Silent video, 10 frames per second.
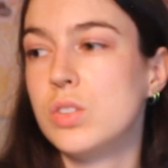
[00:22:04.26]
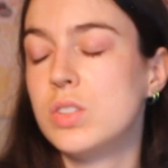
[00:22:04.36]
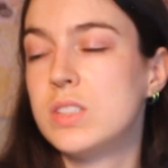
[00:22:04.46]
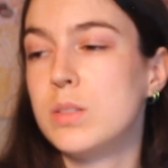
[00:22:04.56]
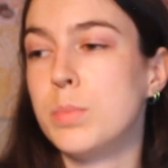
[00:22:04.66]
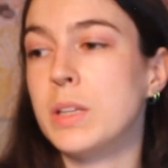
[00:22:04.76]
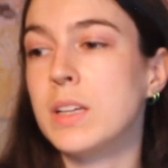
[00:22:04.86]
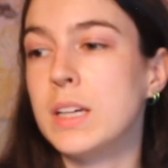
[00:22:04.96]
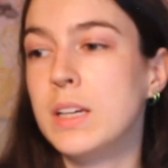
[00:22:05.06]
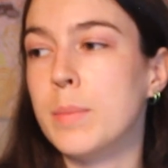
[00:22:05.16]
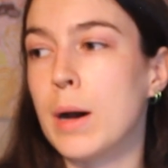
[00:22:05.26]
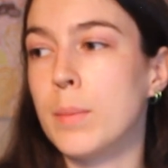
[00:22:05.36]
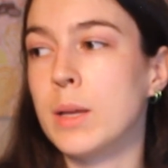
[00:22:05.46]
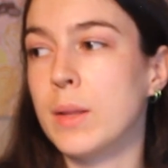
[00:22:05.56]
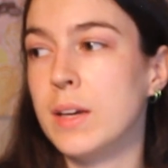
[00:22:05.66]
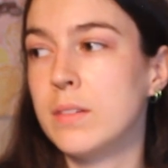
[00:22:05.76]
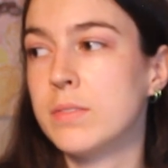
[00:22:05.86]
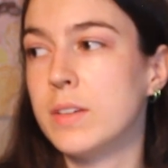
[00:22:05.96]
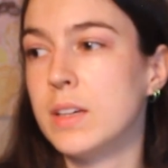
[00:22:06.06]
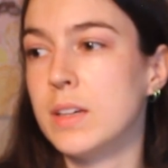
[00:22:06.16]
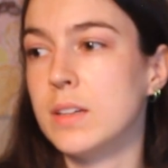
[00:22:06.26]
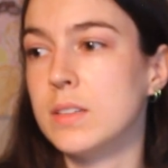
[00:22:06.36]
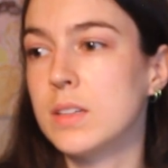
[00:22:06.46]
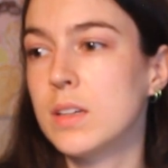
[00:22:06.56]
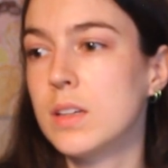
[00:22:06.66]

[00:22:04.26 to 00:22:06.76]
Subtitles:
stability about my life, and